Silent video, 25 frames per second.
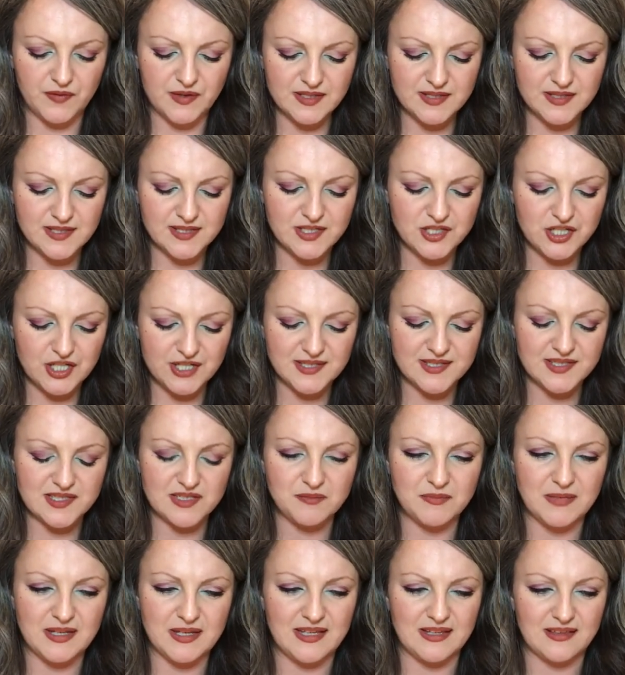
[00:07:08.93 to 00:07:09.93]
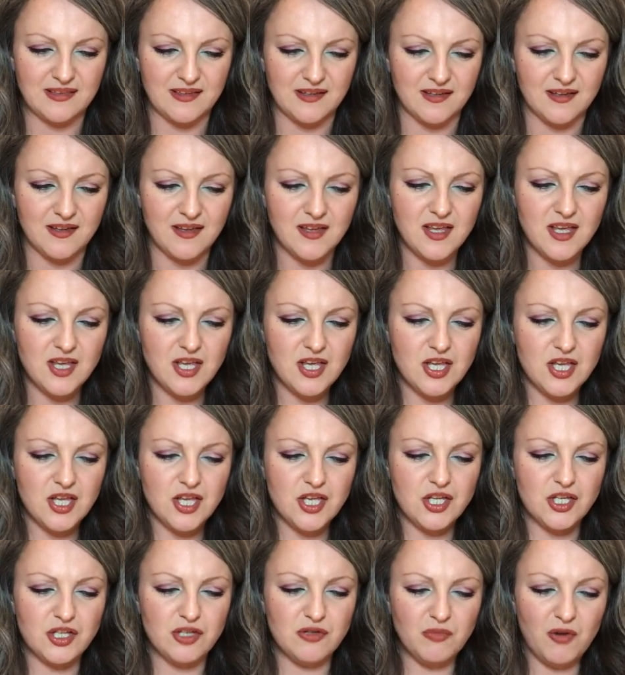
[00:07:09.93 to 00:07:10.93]
This suggests to me that
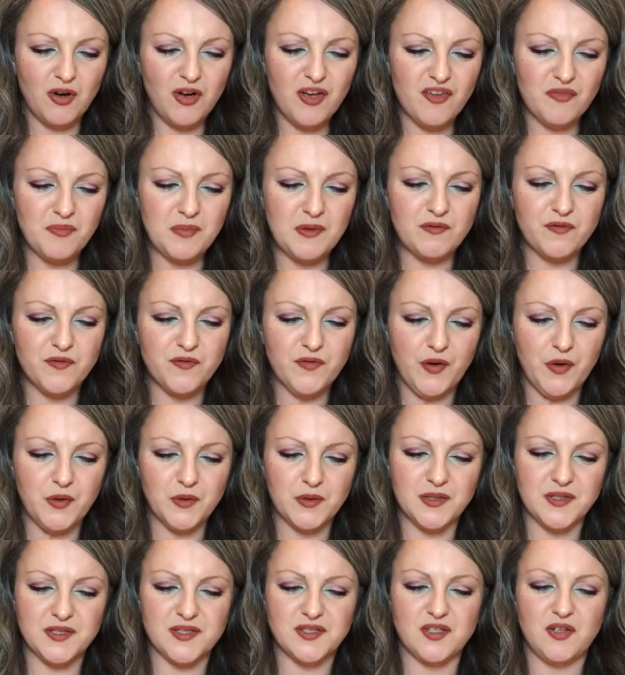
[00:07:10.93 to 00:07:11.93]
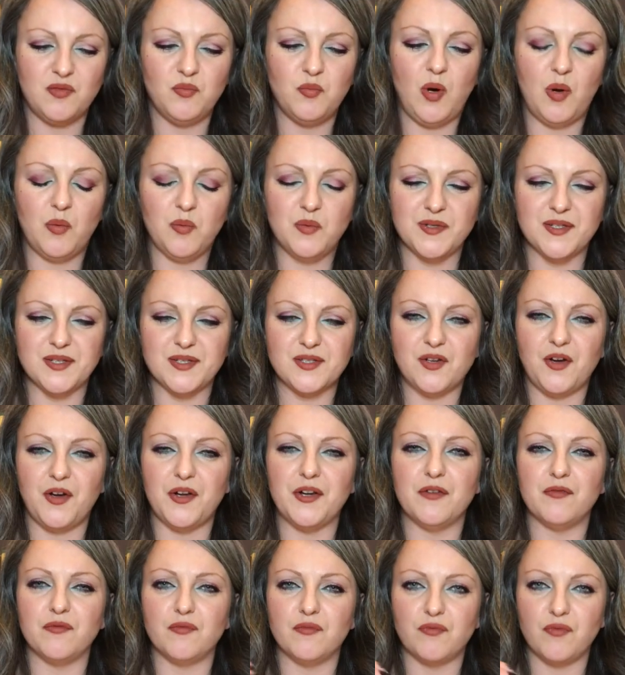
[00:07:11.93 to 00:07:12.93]
you might have been focused on what was
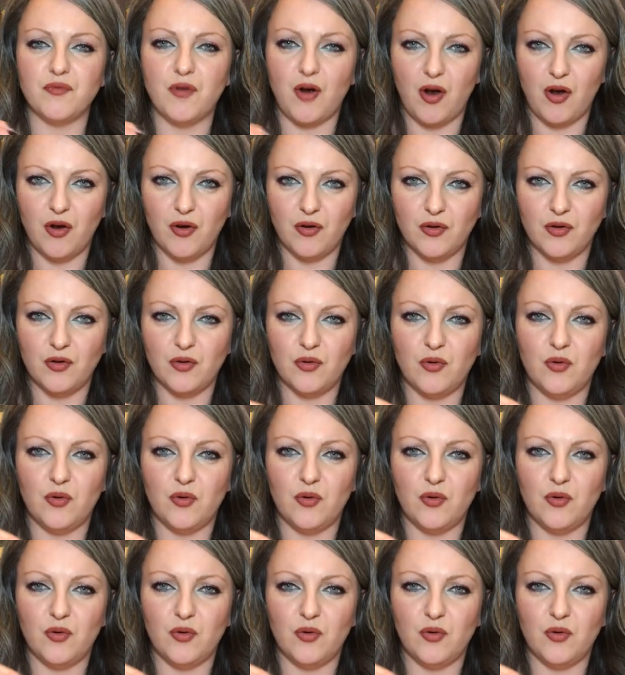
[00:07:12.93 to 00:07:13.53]
kind of wrong,